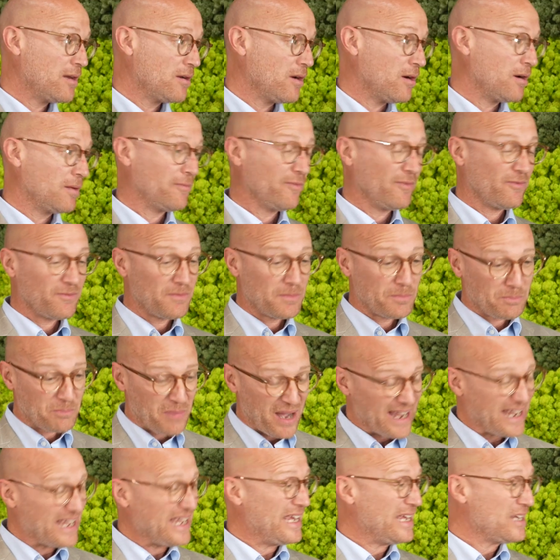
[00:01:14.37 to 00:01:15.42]
on
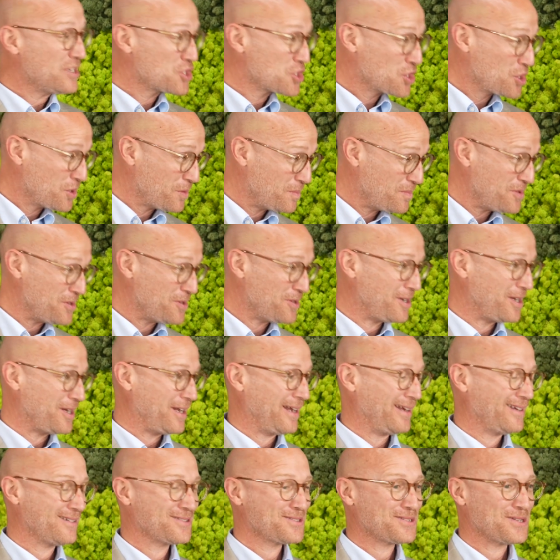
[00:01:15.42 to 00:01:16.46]
by each
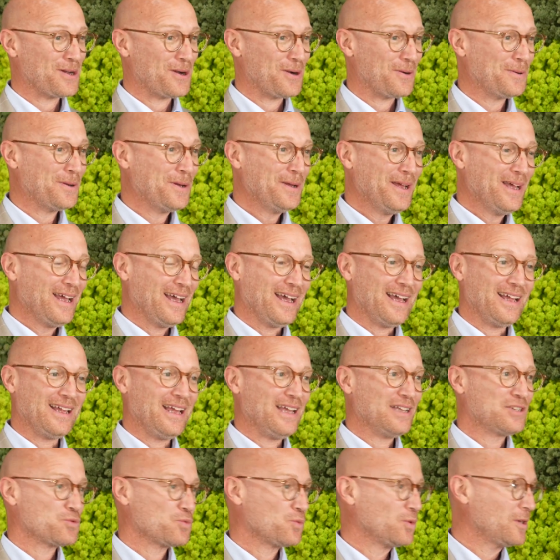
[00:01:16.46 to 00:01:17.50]
community. So
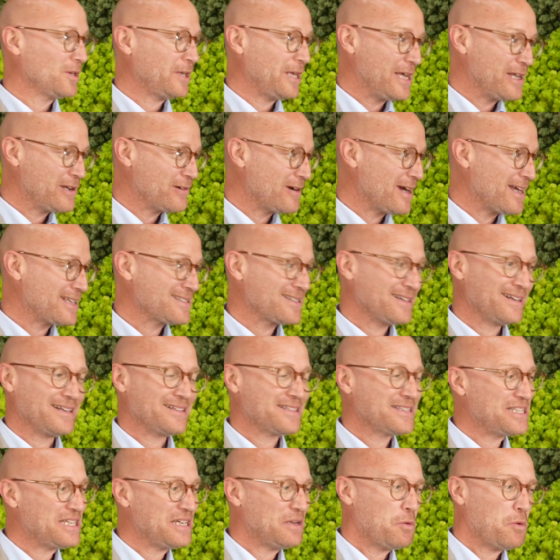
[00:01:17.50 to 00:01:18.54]
it's really interesting to
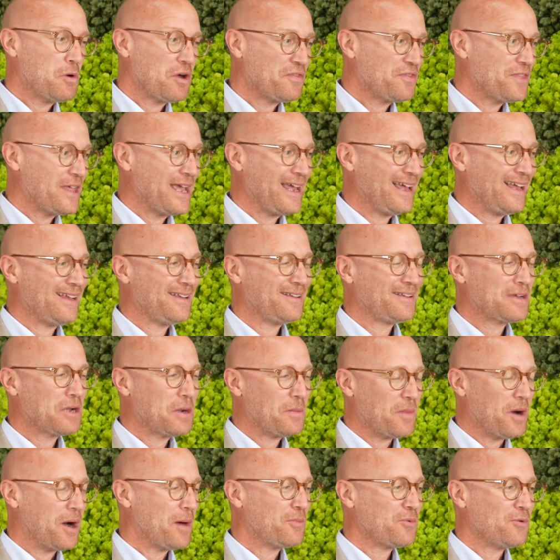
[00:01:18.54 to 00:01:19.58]
see what they
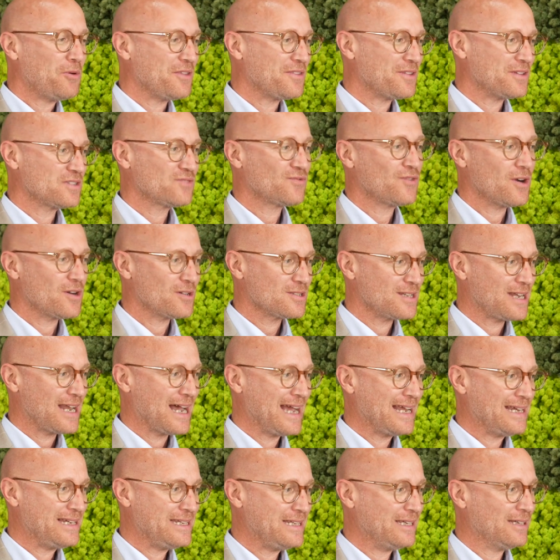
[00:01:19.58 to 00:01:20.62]
come up with as far as an
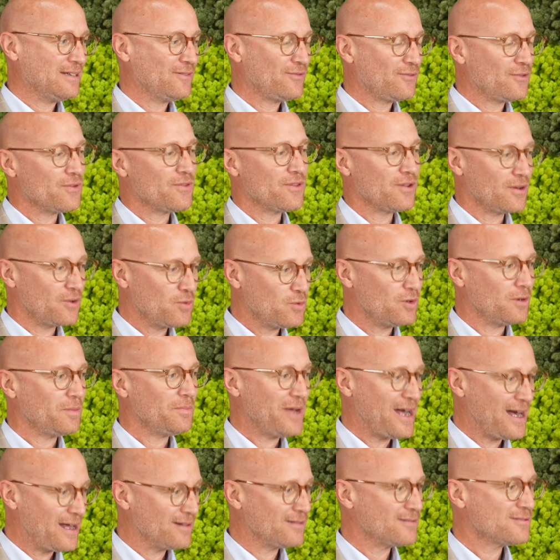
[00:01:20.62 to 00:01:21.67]
idea for the quilt
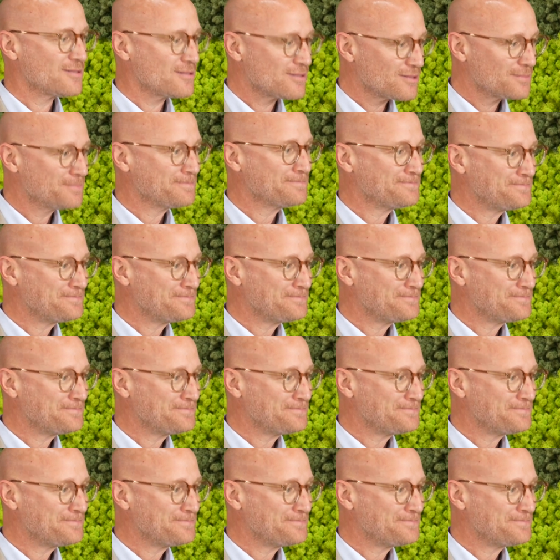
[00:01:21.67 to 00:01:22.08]
patterns.